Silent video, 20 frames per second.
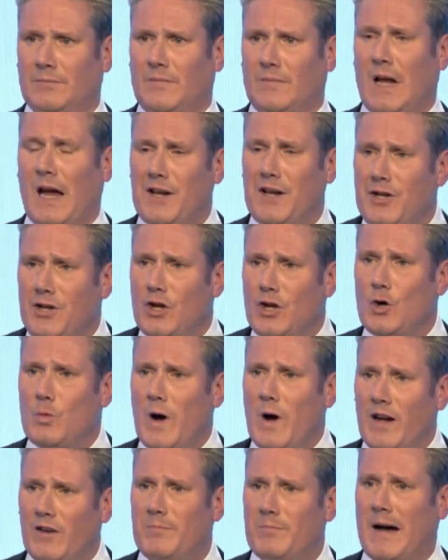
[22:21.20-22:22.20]
a new
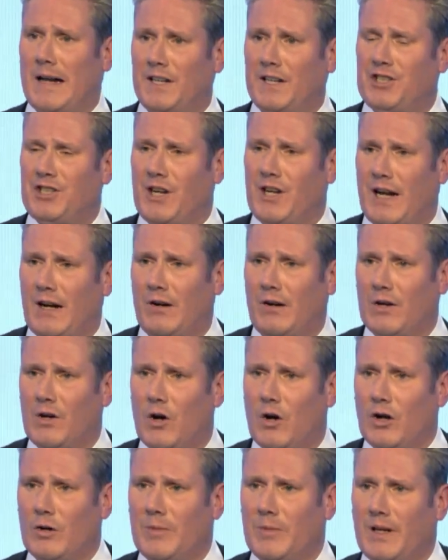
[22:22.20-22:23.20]
way of managing our
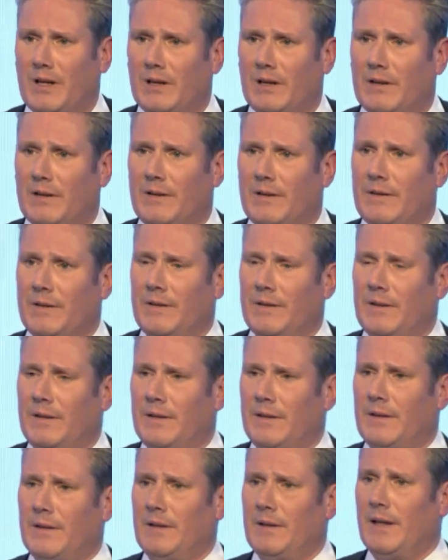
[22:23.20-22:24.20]
economy,
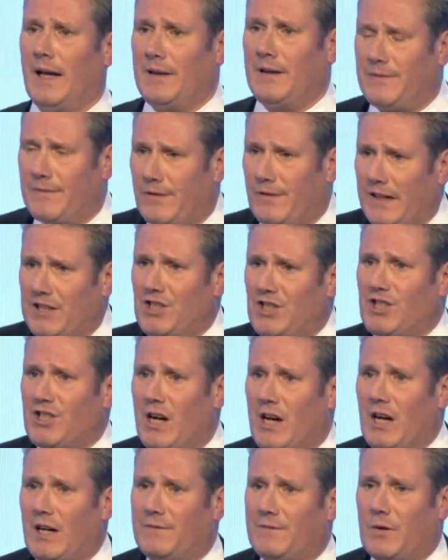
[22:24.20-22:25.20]
a fresh
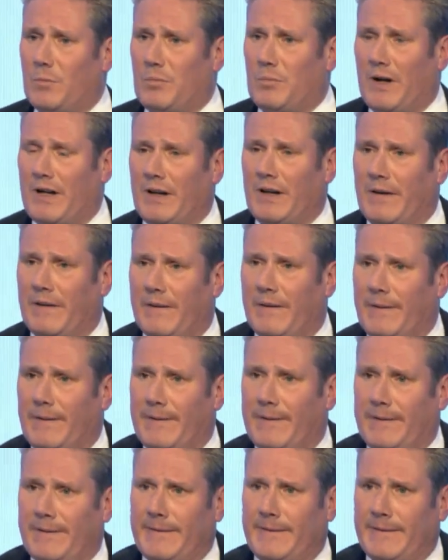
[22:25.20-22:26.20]
start for Britain.
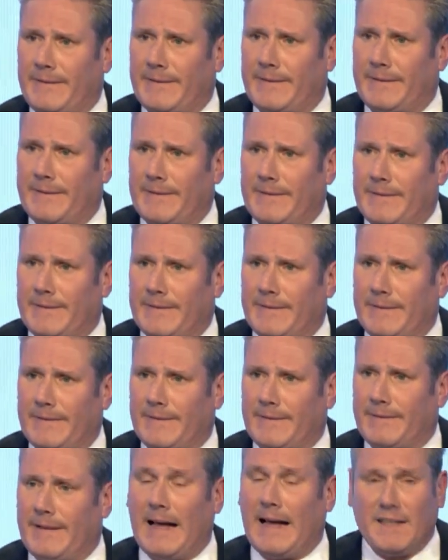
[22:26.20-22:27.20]

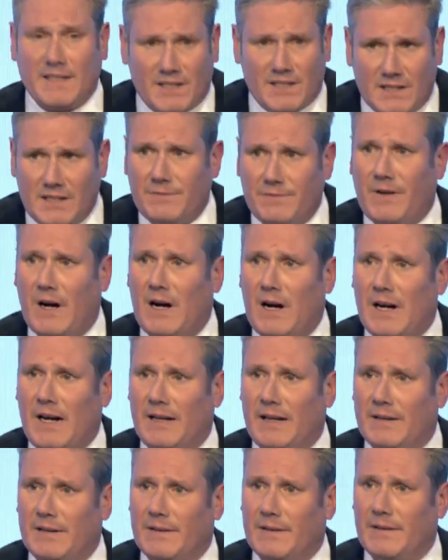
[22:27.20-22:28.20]
And it's a
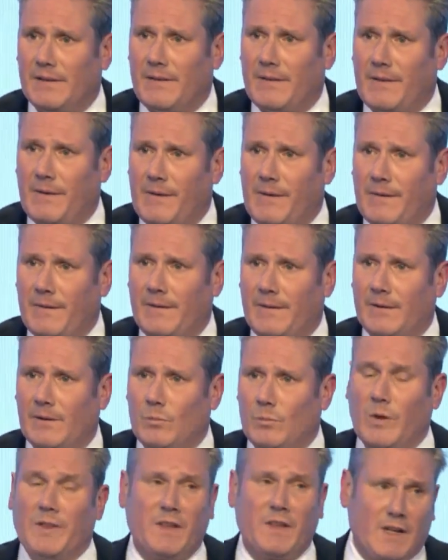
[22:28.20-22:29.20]
divide
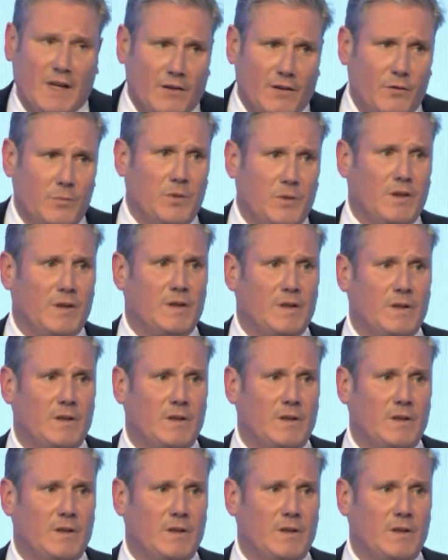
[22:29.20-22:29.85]
with the government.